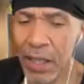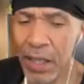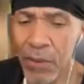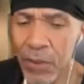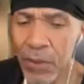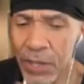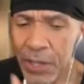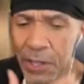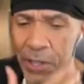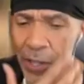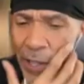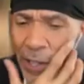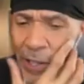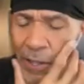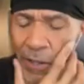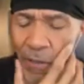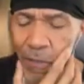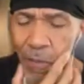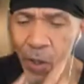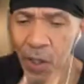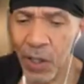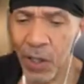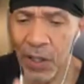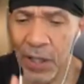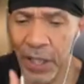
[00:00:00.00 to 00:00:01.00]
would say it's
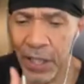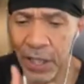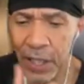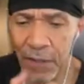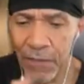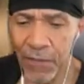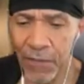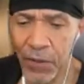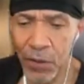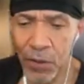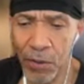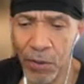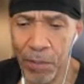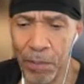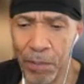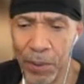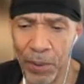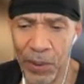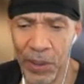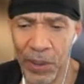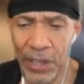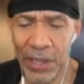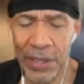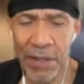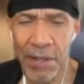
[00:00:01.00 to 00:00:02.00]
more like if you were
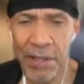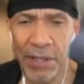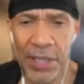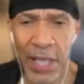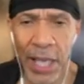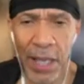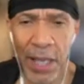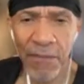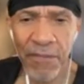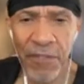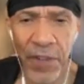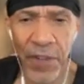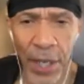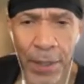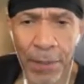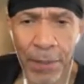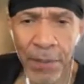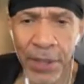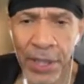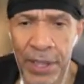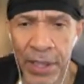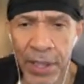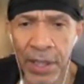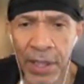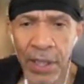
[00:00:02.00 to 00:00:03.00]
born in the same
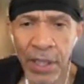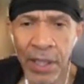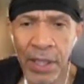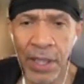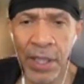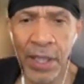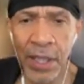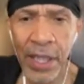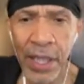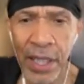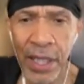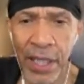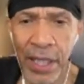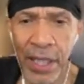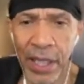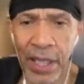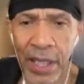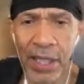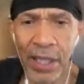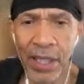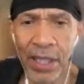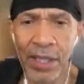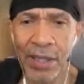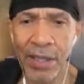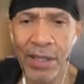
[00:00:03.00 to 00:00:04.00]
family,
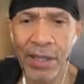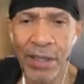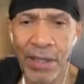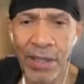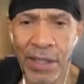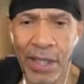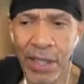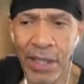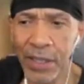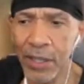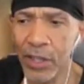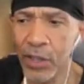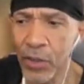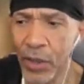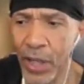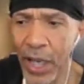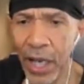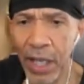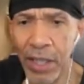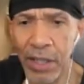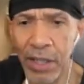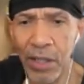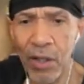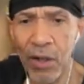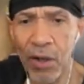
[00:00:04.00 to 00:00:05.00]
and you
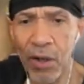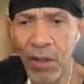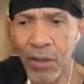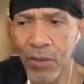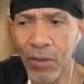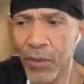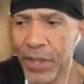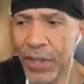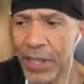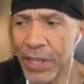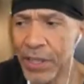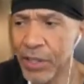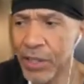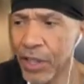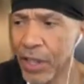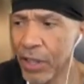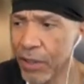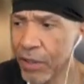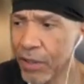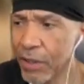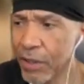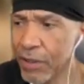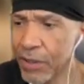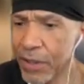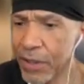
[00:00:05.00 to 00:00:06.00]
got along with each
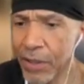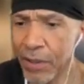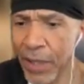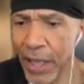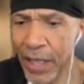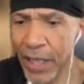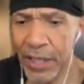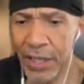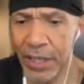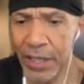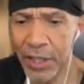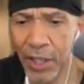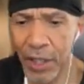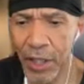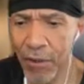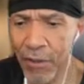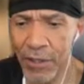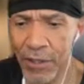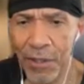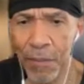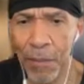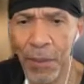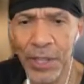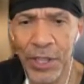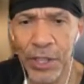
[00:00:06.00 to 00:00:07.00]
other. You hate each other
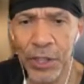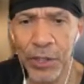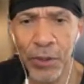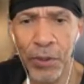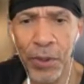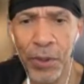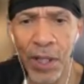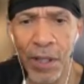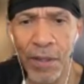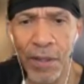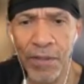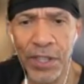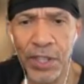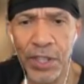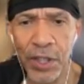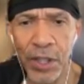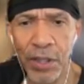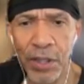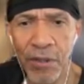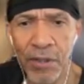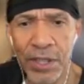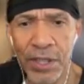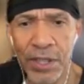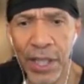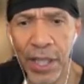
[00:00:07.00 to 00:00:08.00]
as much as you love each
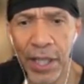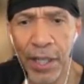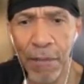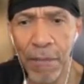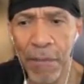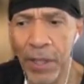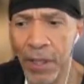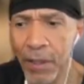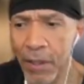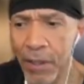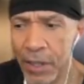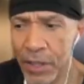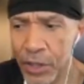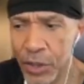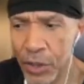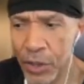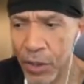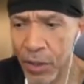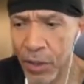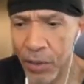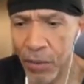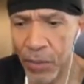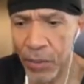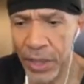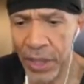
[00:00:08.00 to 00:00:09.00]
other. It's like a marriage.
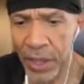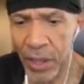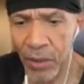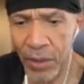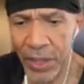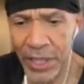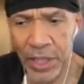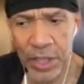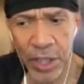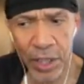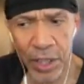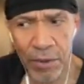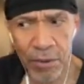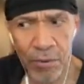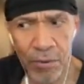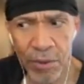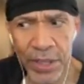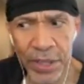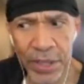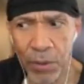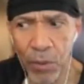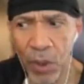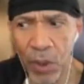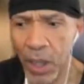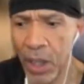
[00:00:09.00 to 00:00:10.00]
We know each other
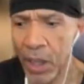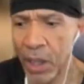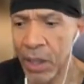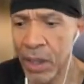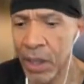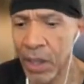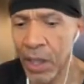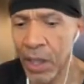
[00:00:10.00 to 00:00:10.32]
really well.